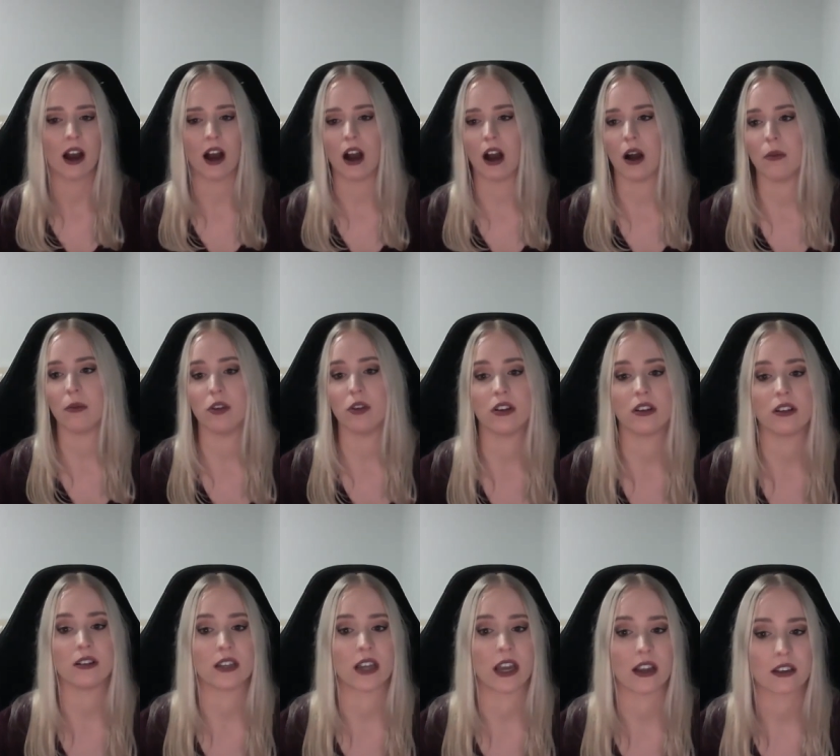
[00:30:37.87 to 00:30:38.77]
Um, you
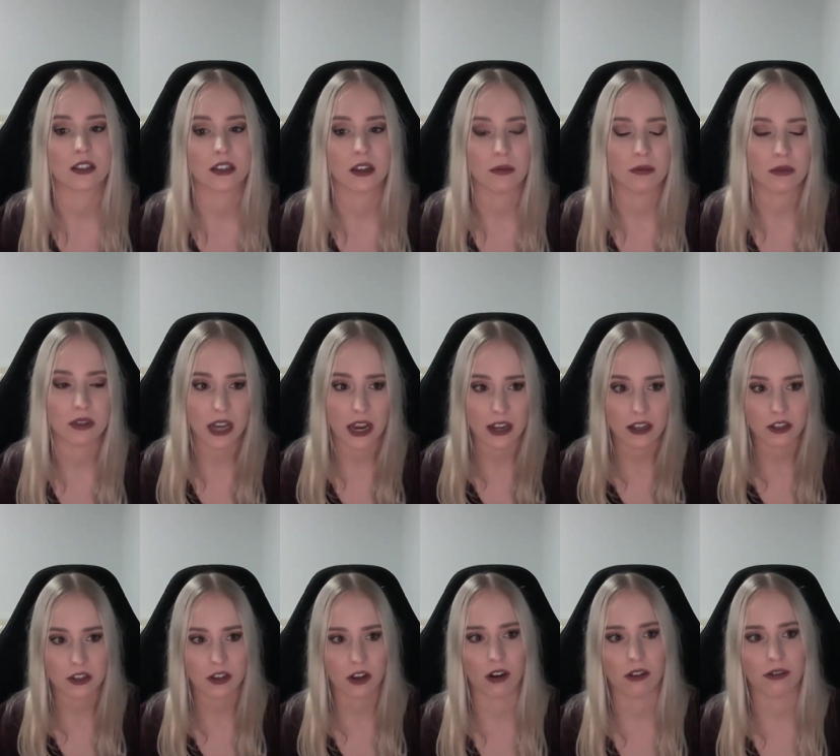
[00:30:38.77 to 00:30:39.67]
can take some
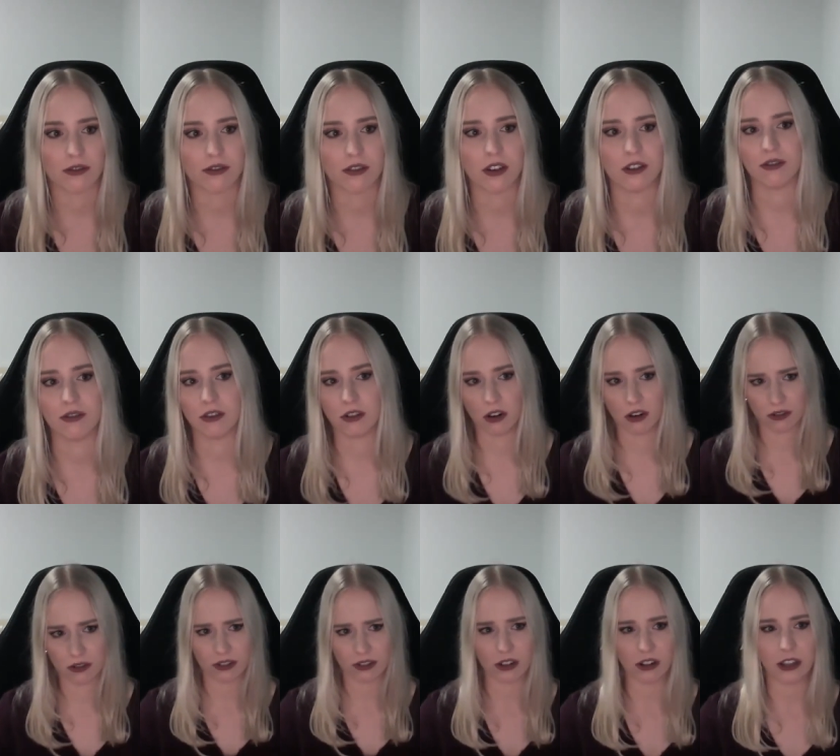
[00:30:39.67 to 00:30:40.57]
days off if you're not
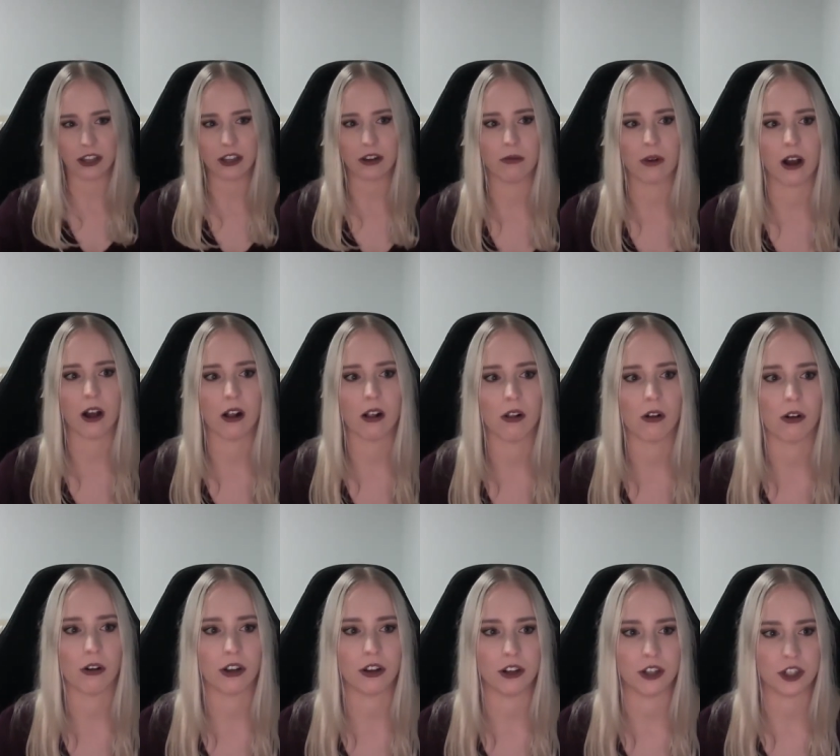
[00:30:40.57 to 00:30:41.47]
feeling well
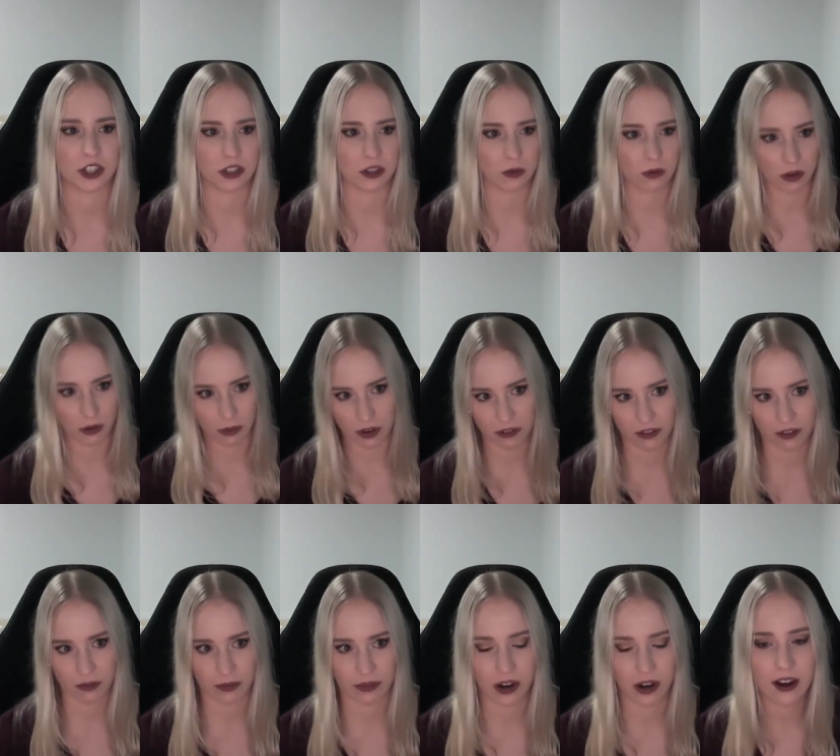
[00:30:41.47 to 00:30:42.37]
or you just want a bit of a
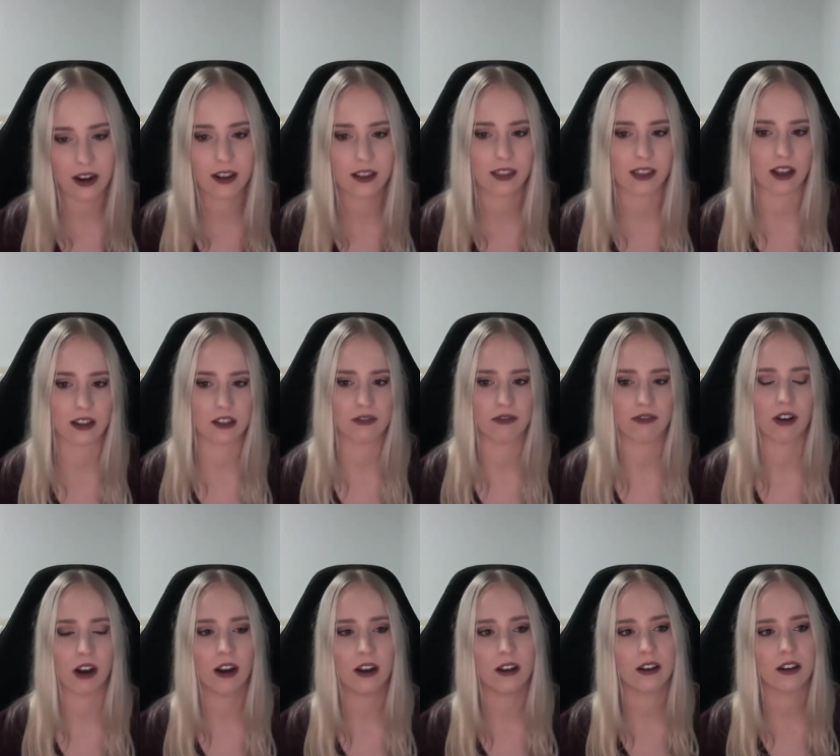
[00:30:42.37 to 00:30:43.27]
break. That's
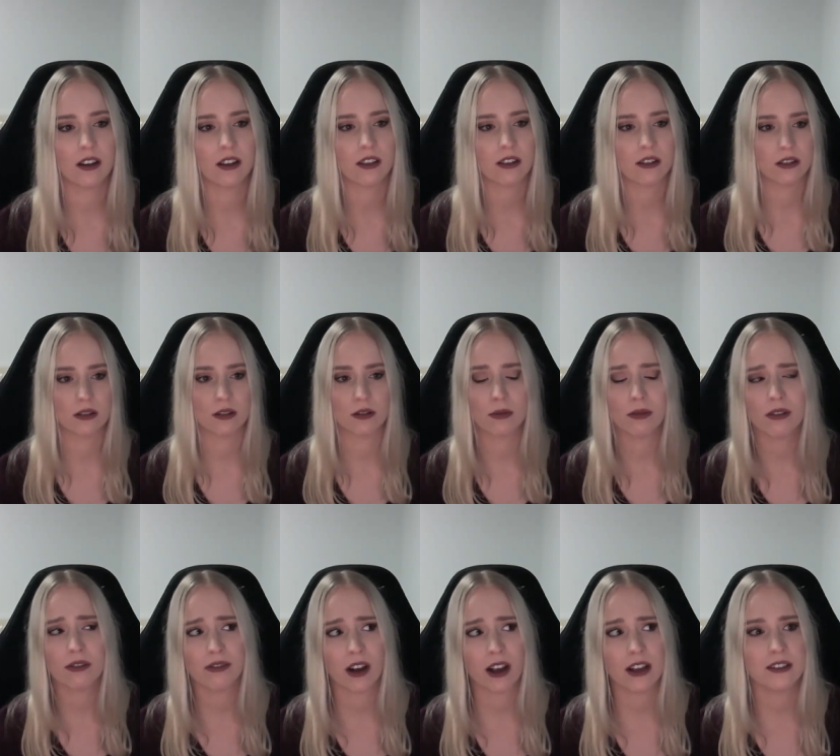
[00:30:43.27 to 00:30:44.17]
fine. The
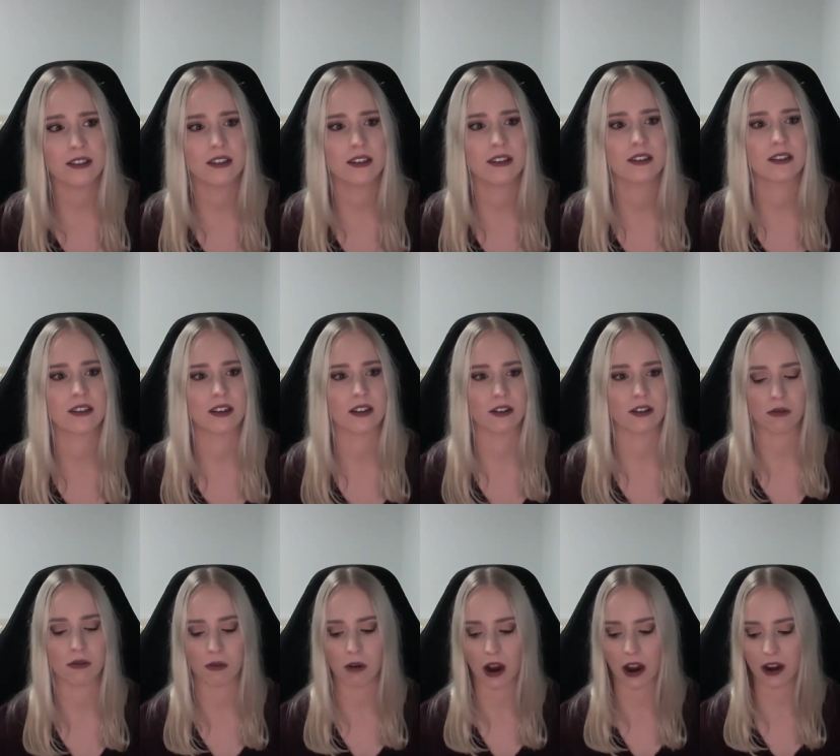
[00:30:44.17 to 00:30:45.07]
supervisors are
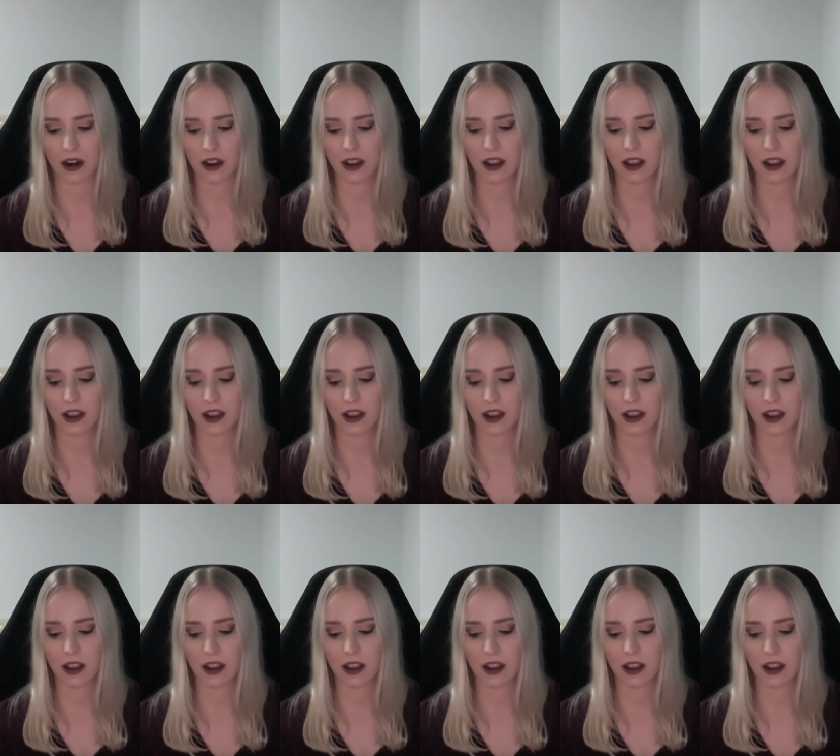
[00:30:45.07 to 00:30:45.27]
quite